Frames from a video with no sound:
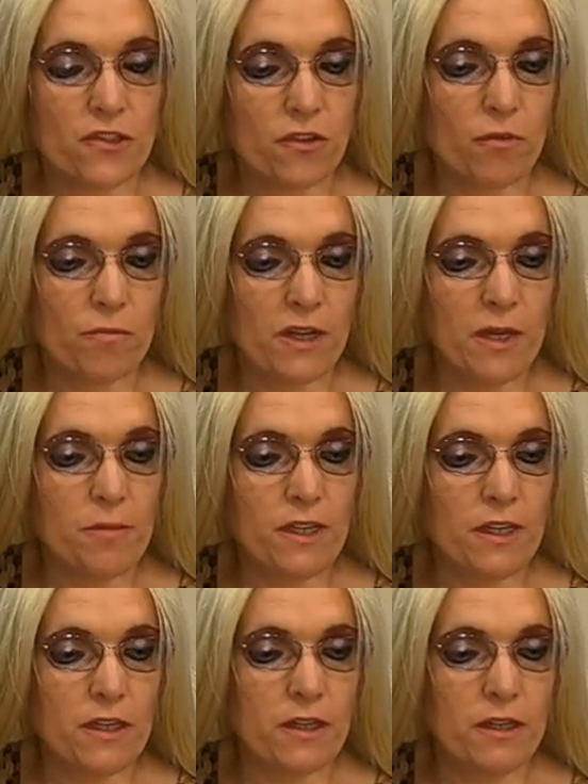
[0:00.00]
So
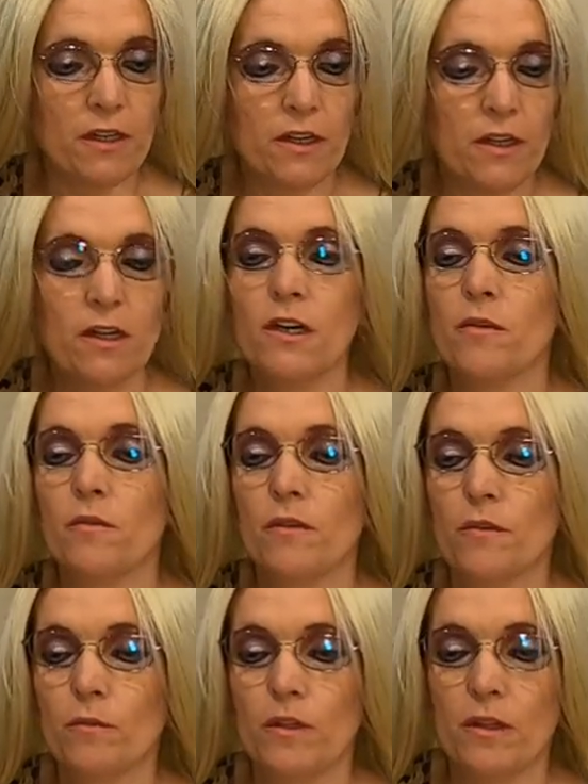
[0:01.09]
maybe
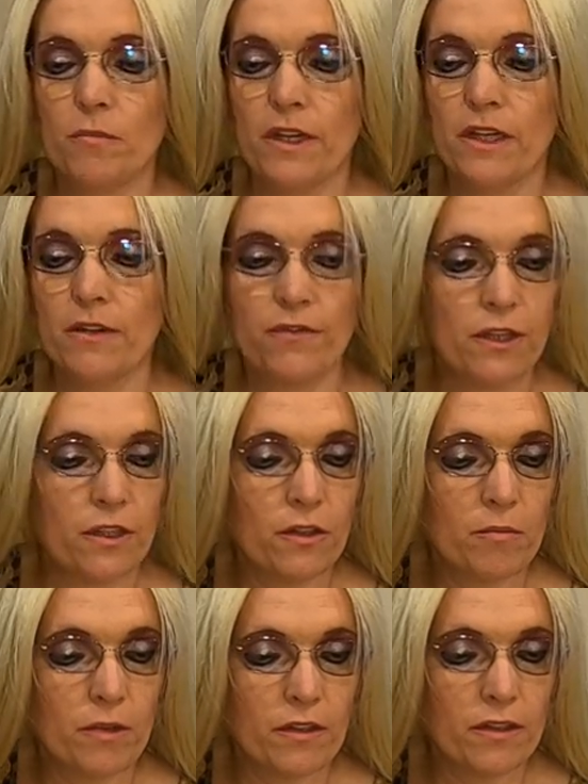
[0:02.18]
we'll make a video
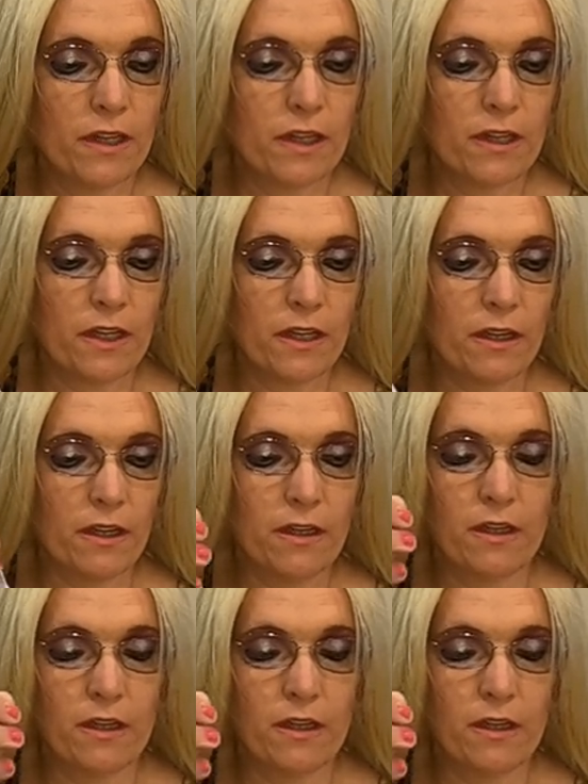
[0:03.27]
about that, and